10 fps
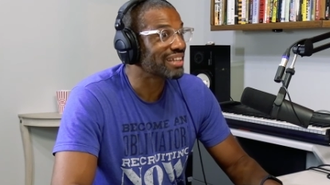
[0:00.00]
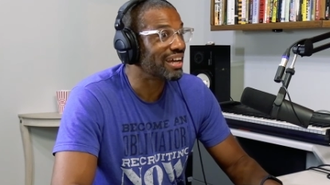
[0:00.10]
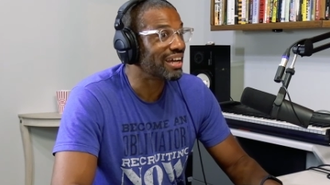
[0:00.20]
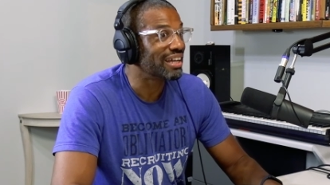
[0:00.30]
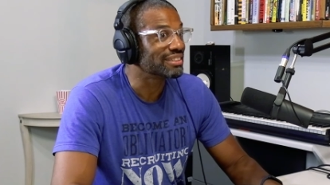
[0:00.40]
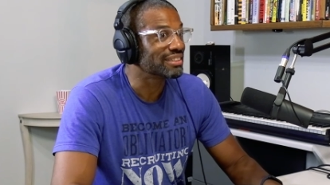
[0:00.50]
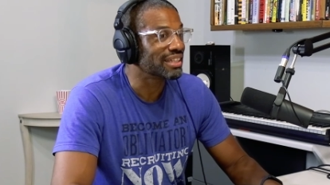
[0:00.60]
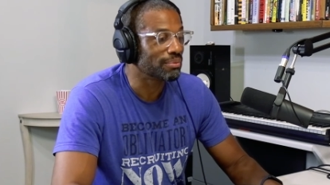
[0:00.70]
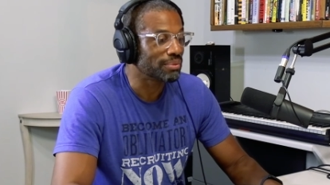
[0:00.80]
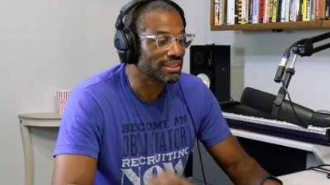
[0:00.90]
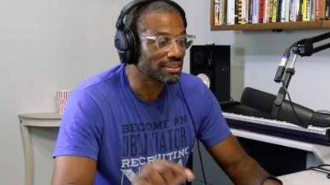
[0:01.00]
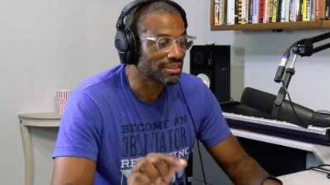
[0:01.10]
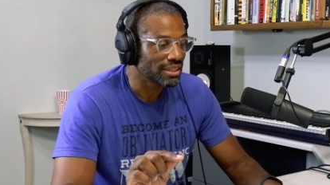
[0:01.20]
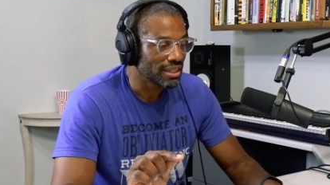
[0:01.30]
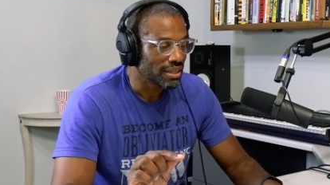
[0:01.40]
and it
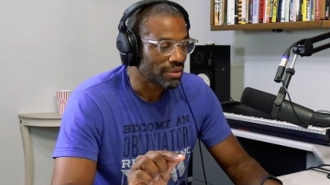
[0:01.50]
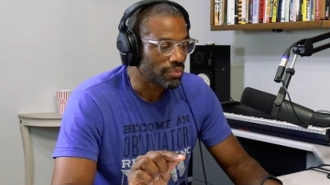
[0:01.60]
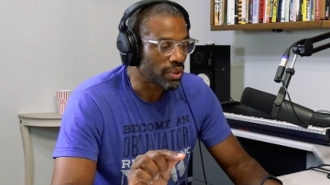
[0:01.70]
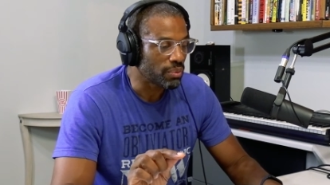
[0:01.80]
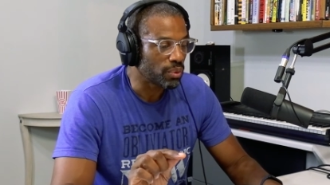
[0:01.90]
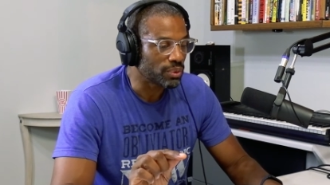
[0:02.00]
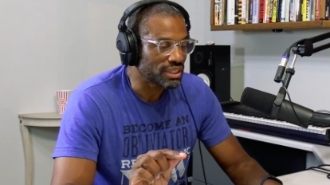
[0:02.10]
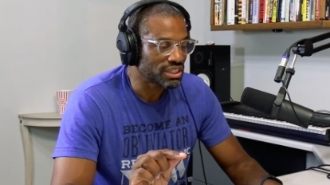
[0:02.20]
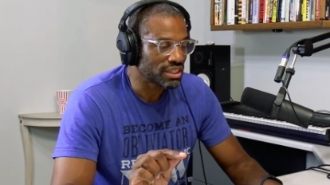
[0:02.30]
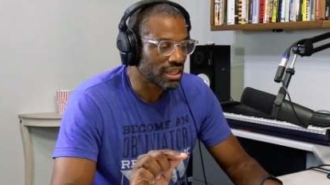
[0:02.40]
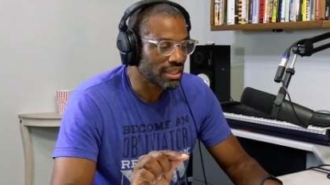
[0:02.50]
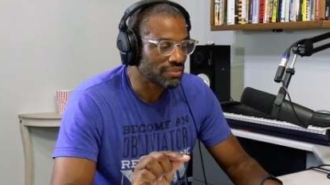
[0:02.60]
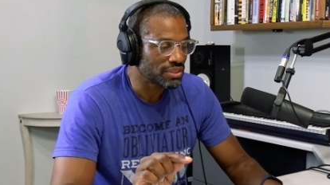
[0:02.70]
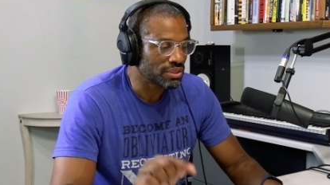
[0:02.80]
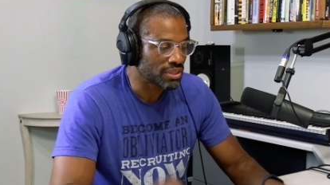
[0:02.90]
was we were
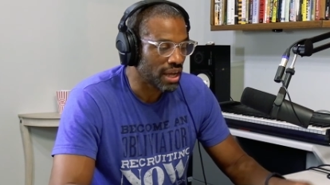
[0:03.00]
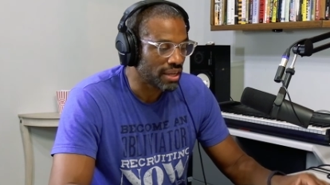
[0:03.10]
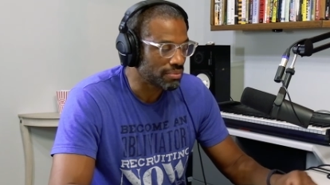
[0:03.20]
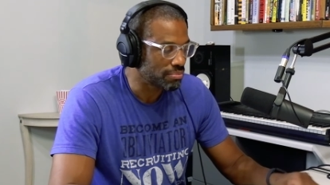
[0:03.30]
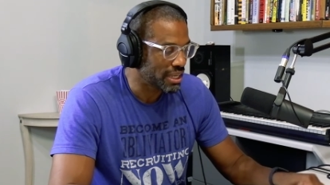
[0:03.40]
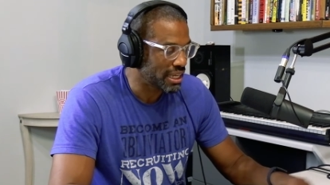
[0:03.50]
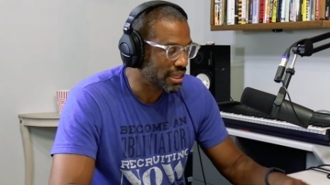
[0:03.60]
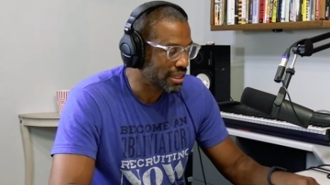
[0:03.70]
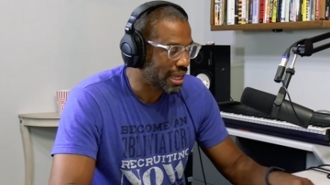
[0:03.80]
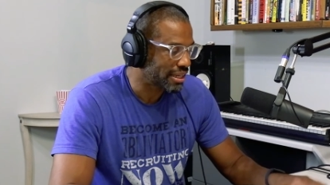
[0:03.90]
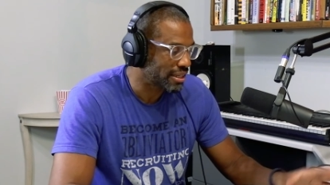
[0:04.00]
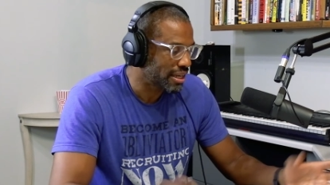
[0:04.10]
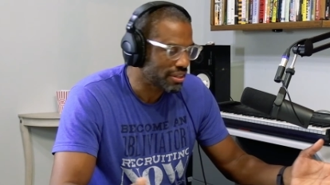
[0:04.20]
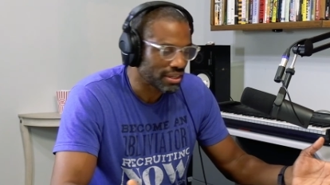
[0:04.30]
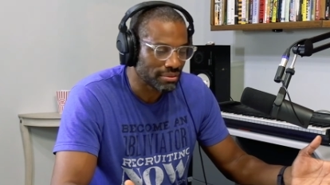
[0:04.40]
auditioning to try and be like
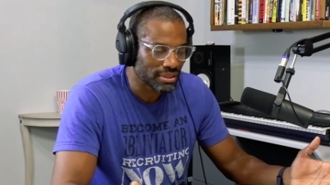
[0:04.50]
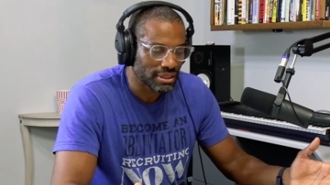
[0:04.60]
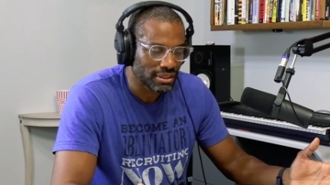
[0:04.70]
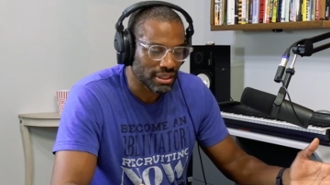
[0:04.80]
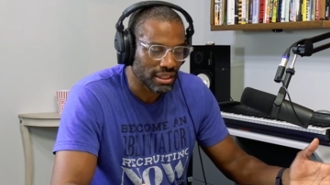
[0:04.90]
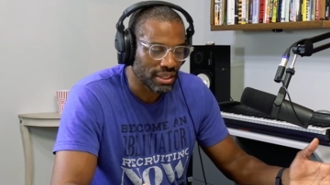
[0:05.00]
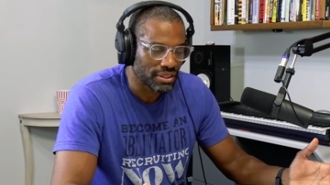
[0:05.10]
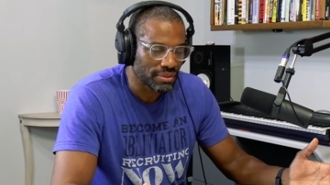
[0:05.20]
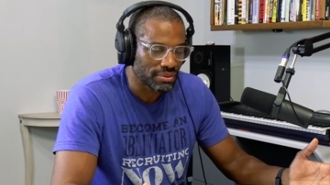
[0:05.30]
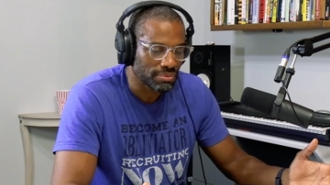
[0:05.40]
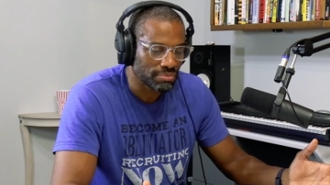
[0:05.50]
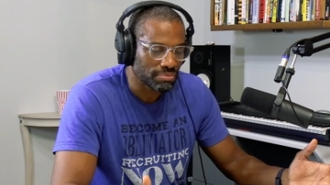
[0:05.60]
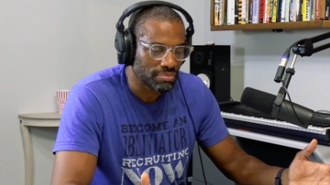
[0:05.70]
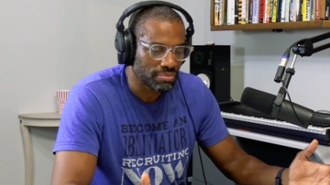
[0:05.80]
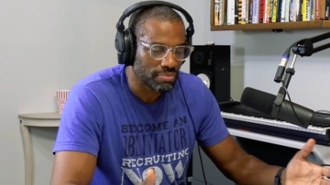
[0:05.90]
I don't know, just uh, I don't know to
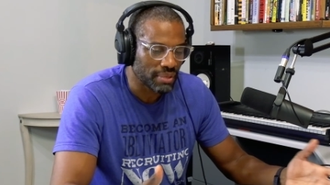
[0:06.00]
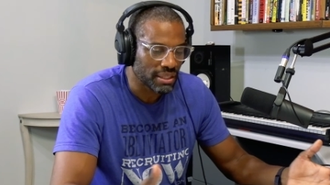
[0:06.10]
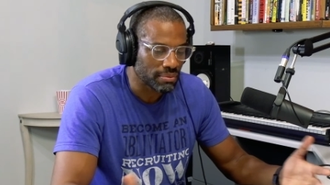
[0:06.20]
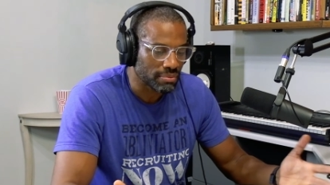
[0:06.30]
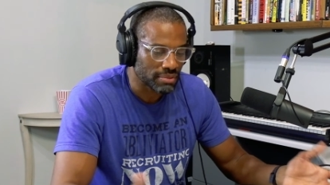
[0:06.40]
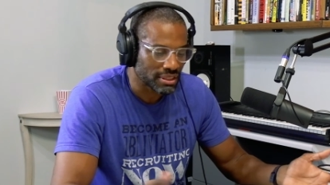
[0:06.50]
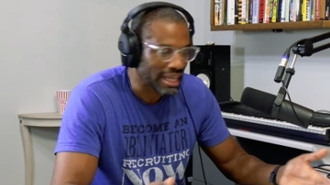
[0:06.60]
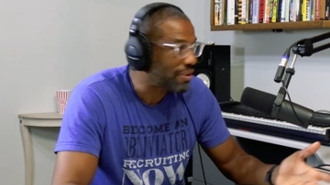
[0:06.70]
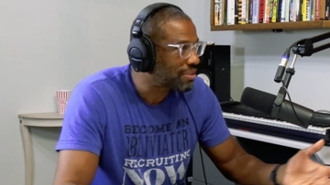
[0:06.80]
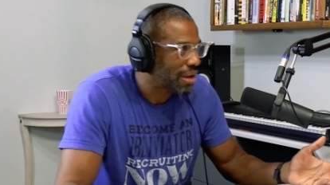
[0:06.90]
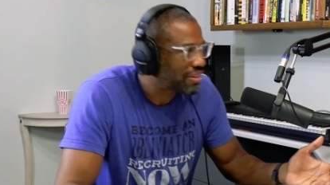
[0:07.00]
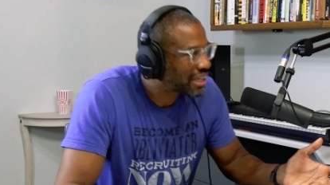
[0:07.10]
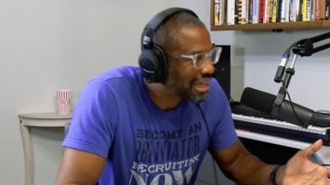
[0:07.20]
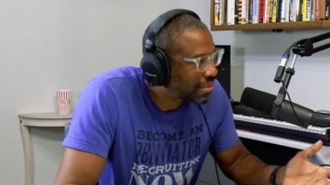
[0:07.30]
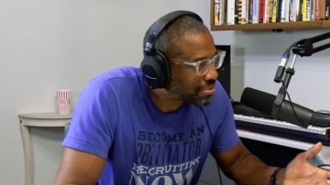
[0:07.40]
be scouted by the
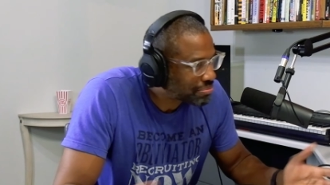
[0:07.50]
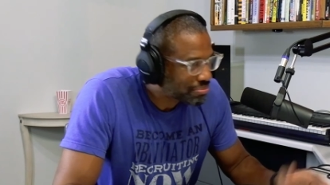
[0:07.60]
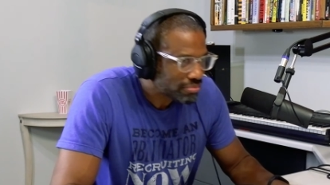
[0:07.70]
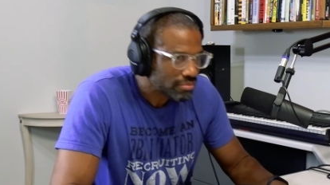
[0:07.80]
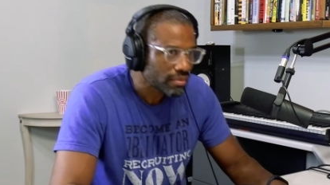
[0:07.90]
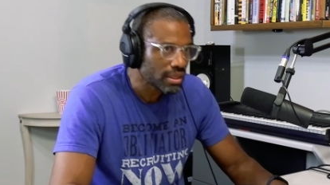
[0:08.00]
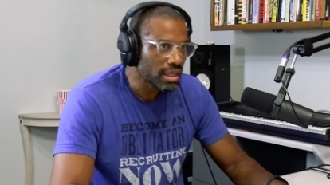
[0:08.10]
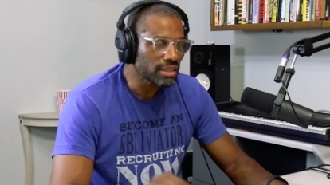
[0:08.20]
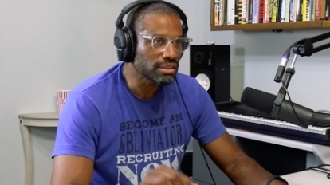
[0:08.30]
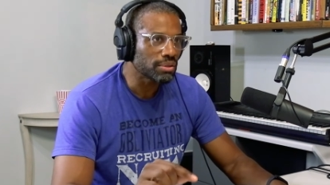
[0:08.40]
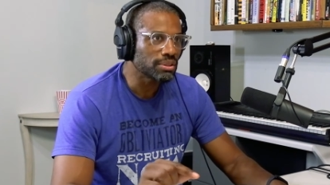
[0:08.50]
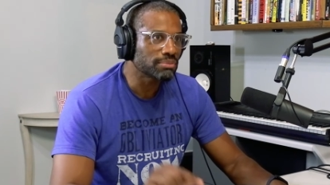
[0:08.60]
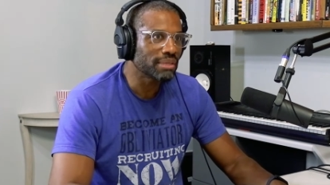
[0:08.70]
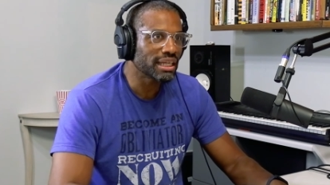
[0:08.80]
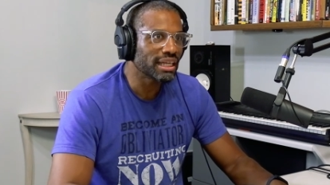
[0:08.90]
club. Yeah, yeah. So it
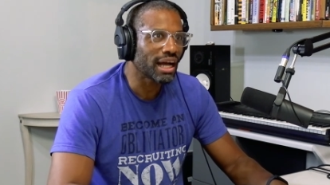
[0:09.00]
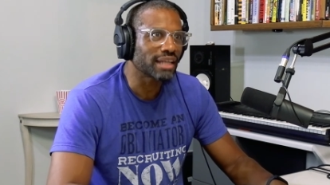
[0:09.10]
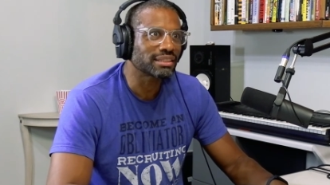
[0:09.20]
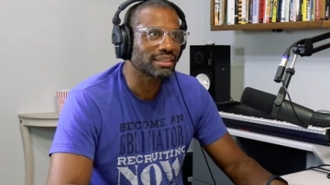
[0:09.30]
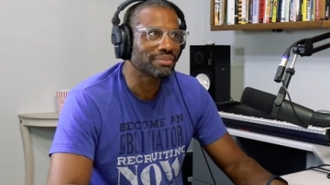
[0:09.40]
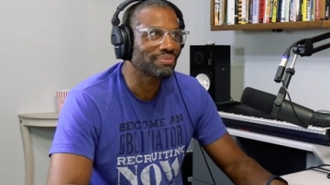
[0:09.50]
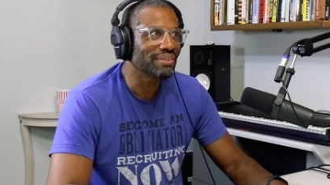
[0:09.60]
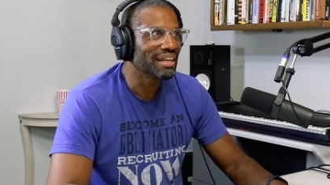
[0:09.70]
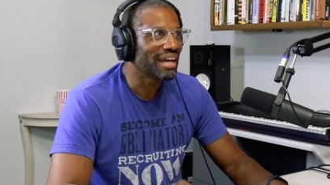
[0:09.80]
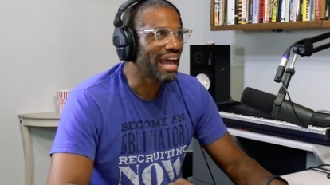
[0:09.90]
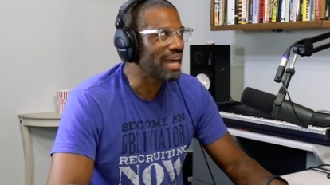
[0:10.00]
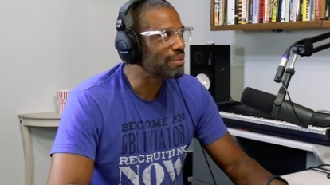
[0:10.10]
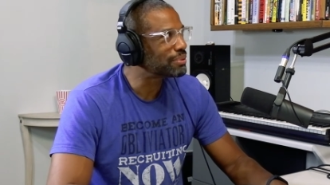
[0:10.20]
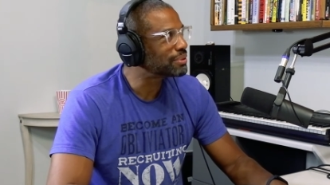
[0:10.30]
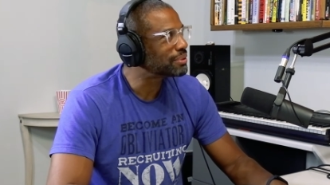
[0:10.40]
was me, Asif,
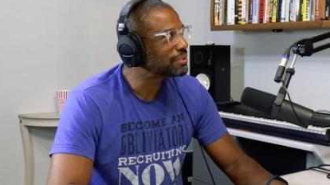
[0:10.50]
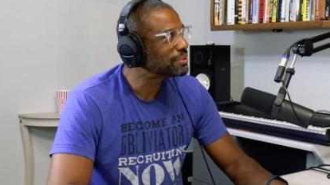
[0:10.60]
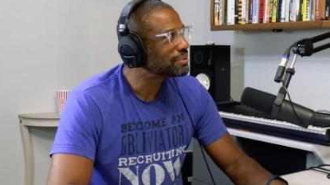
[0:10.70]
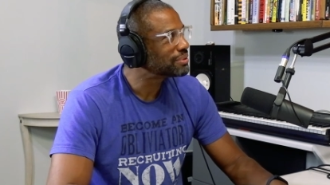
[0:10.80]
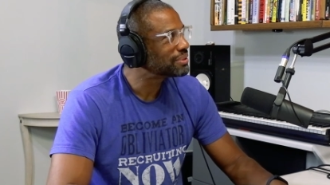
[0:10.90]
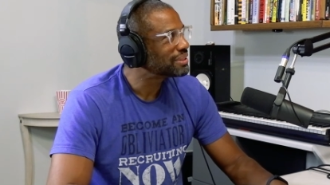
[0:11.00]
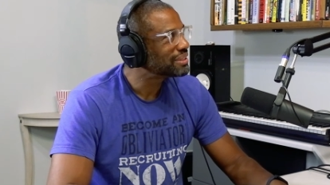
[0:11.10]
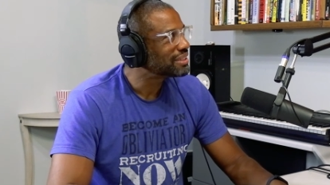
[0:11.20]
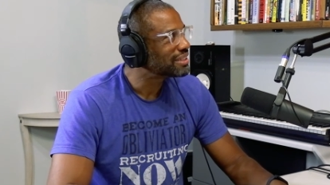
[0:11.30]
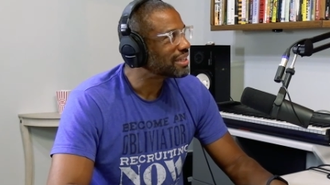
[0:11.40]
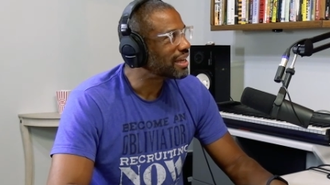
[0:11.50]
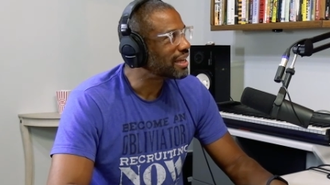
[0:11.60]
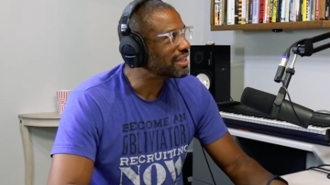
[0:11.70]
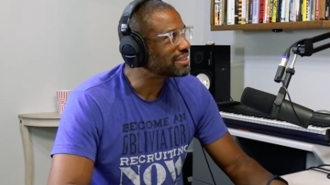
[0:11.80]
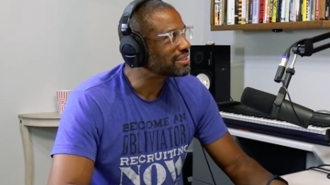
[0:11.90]
Hannibal,
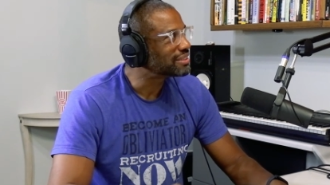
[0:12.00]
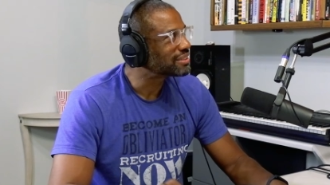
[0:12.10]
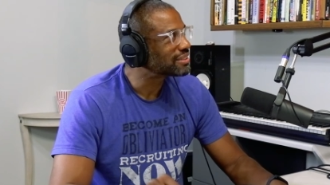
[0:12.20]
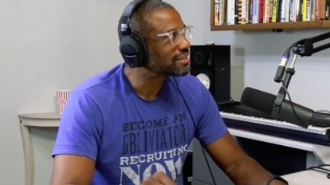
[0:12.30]
and